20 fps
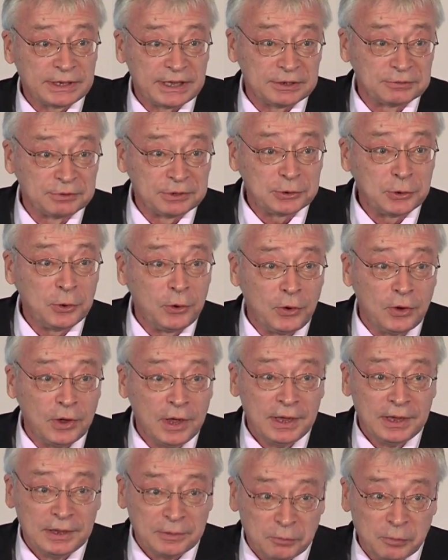Again, recall,
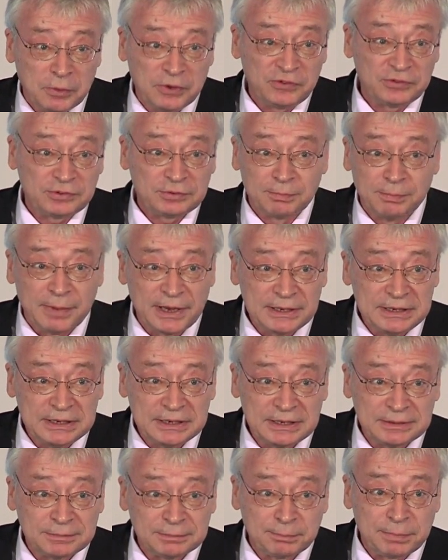with
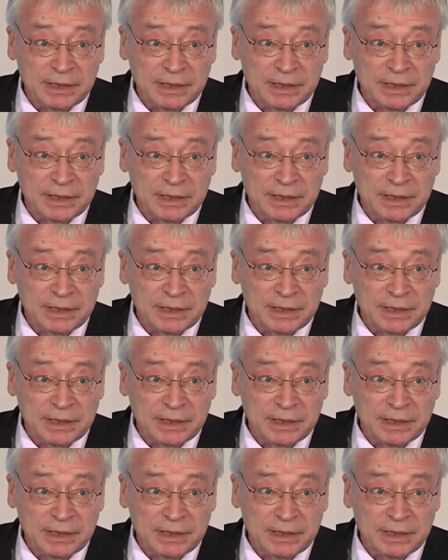money,